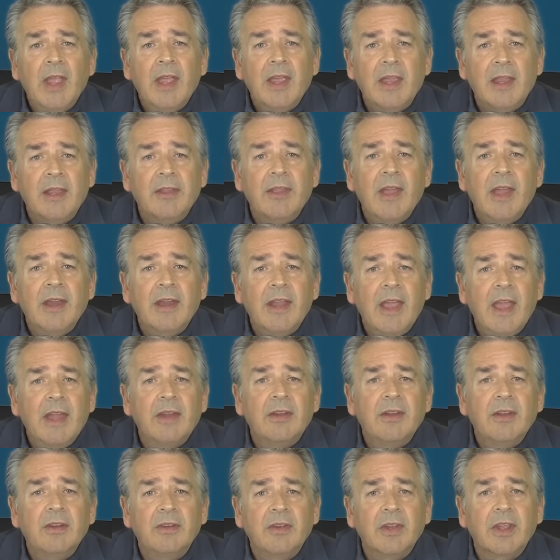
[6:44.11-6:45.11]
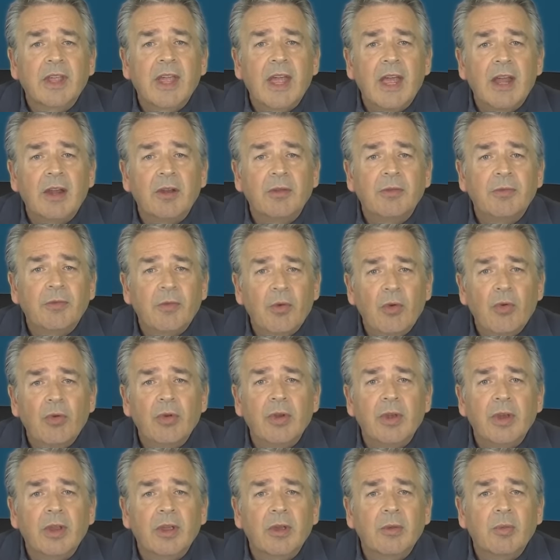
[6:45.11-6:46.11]
He then headed to
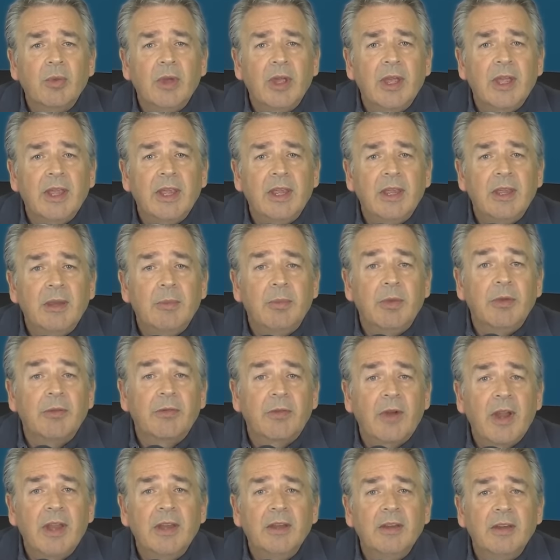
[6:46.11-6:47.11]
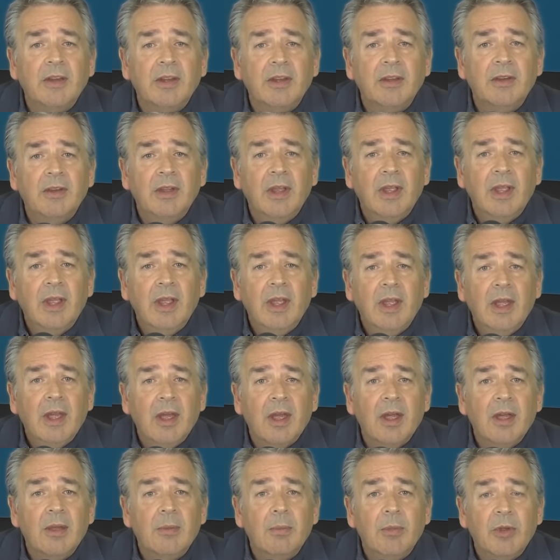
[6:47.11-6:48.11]
California, where he befriended
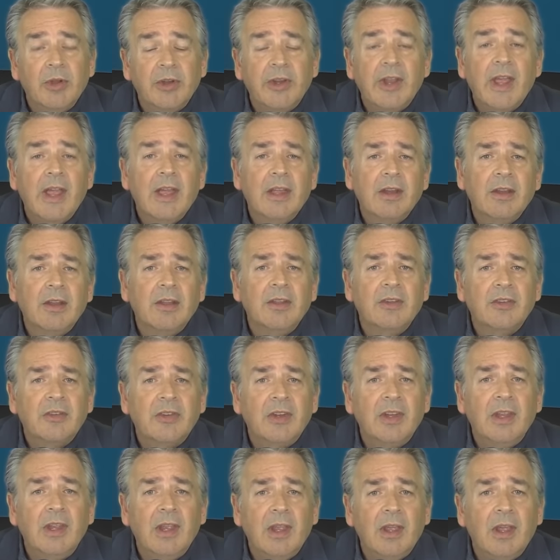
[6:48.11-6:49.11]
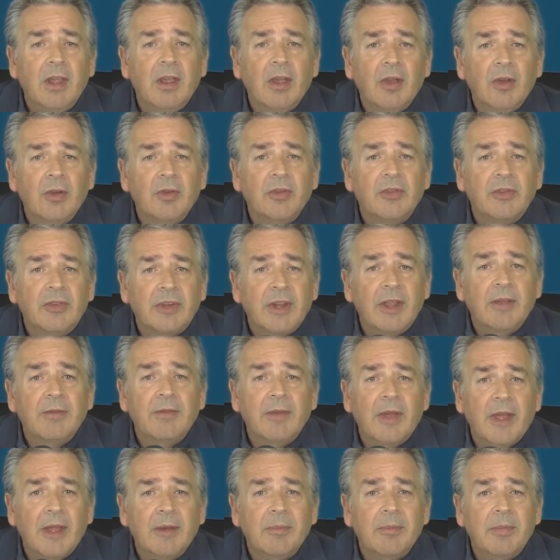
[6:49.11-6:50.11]
Moderna CEO
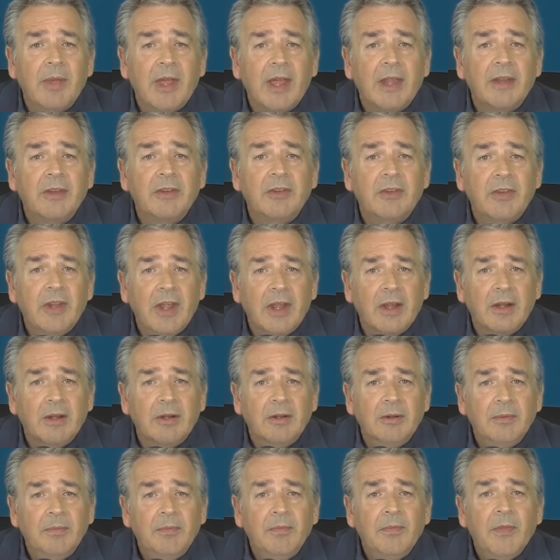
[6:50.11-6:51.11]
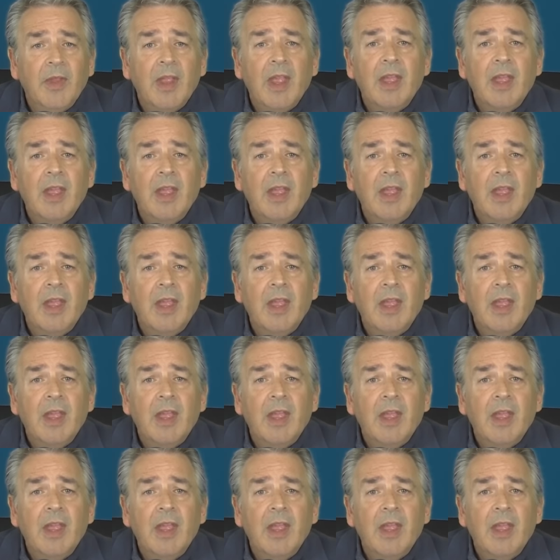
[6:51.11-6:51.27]
Stefan Bancel.